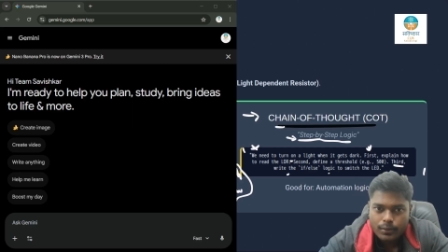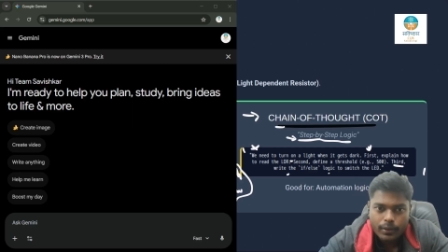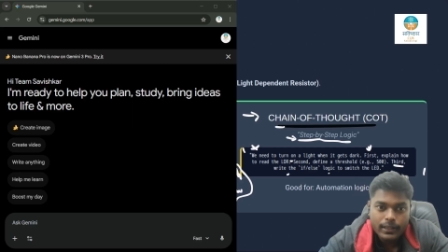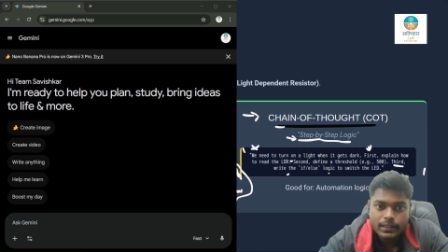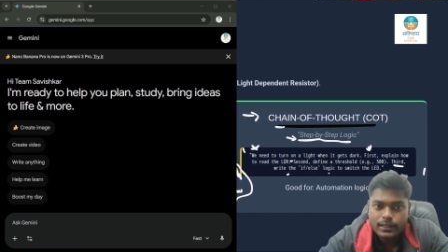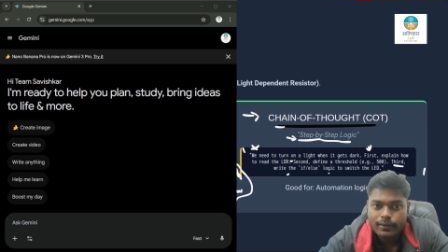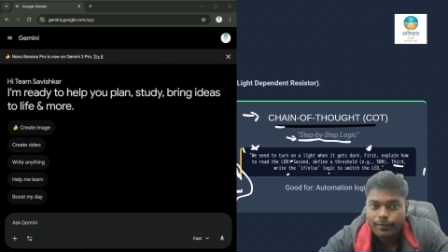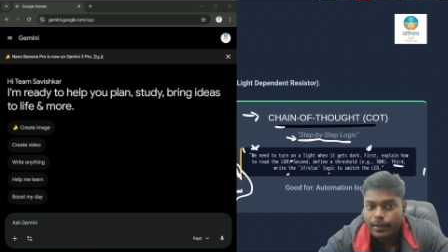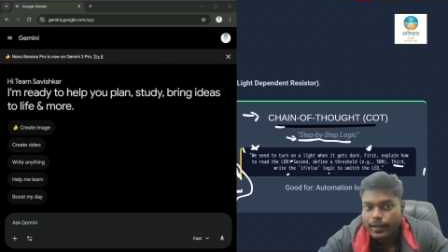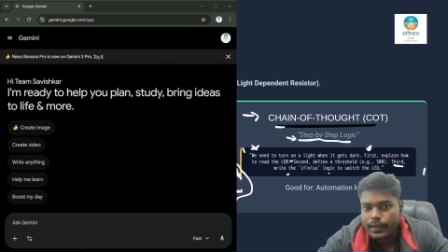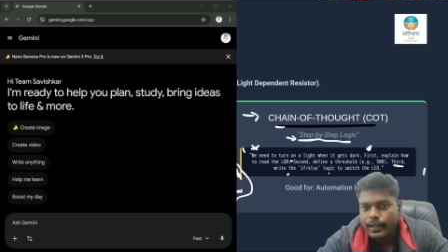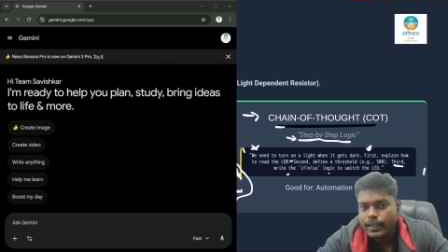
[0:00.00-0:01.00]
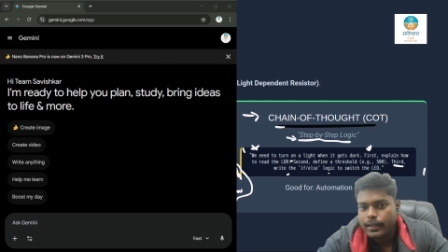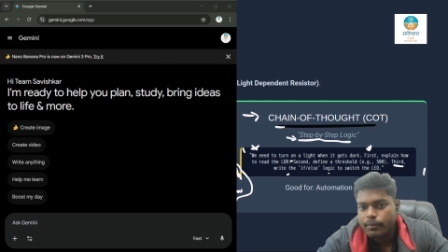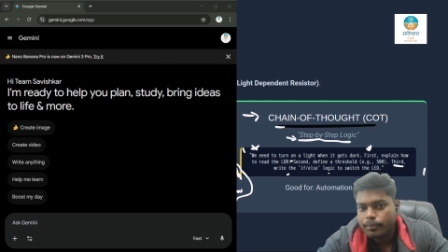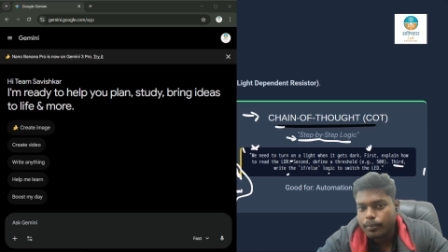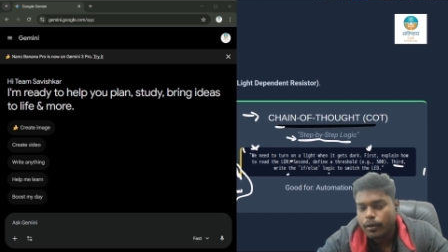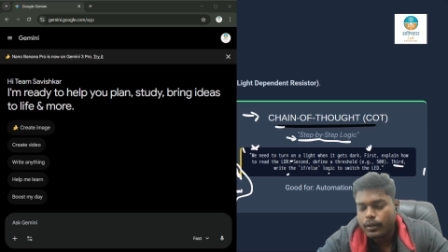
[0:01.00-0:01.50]
So it's a
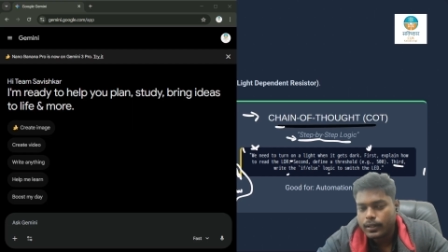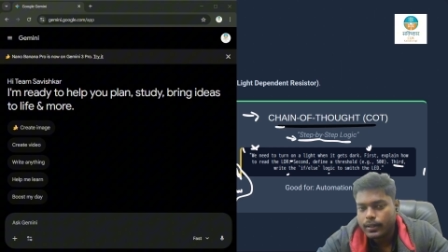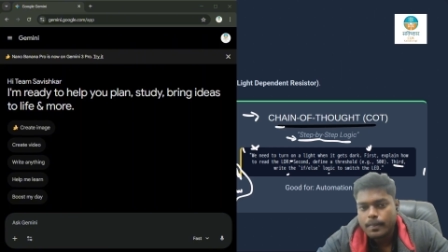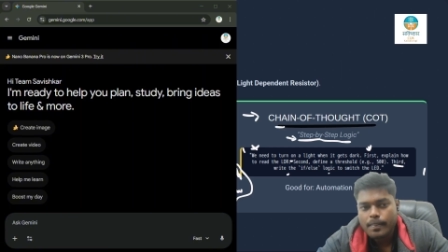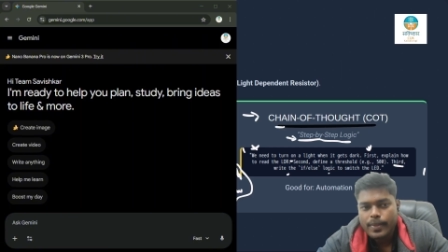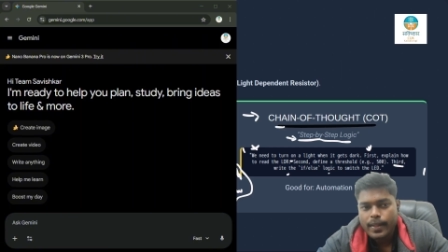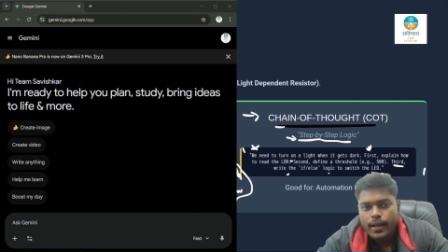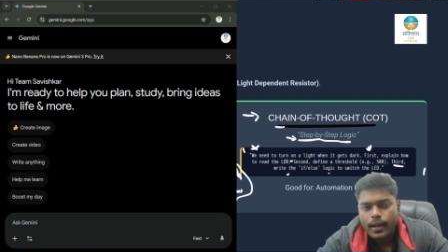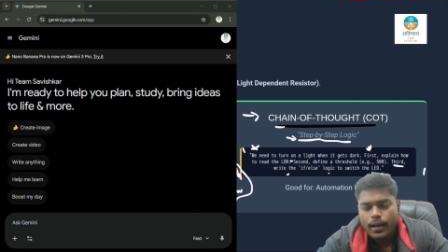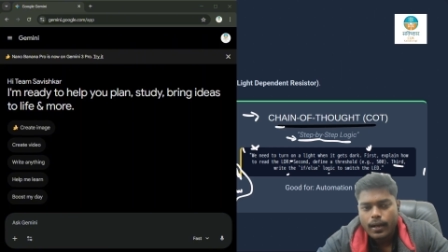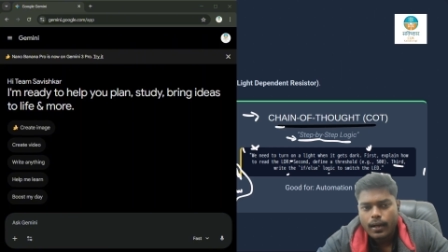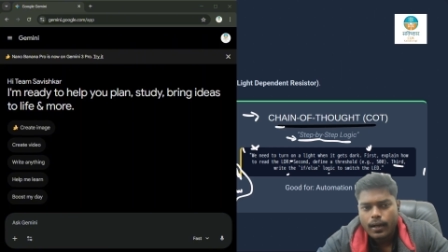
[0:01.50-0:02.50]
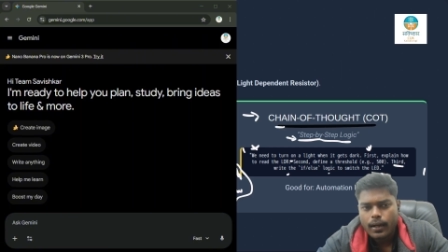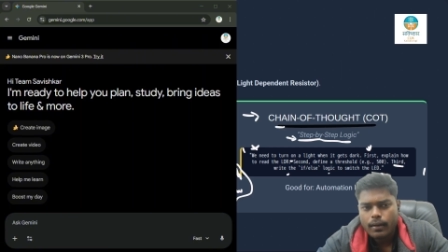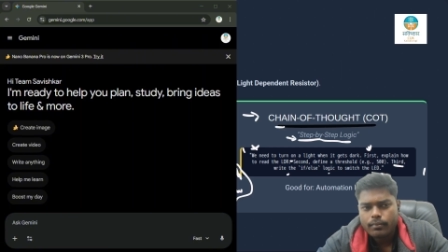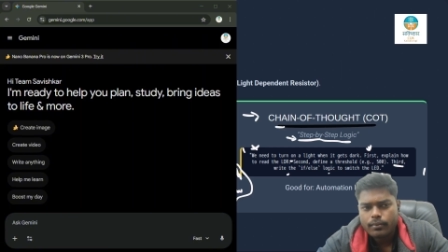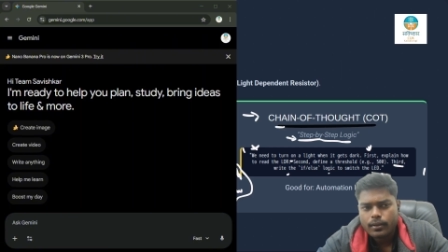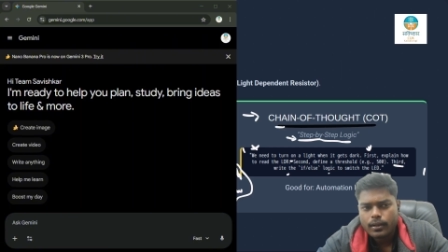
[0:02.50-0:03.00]
very important
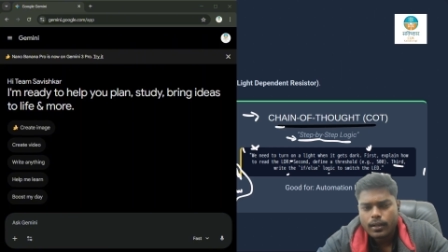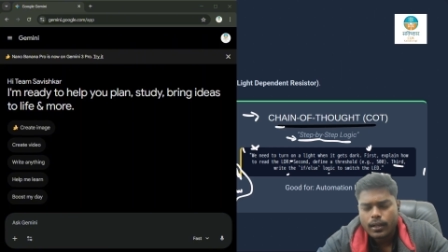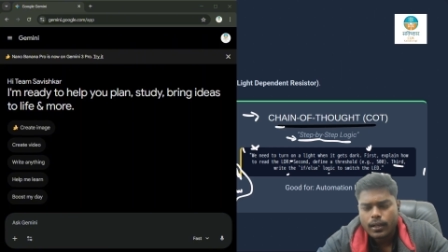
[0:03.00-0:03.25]
uh,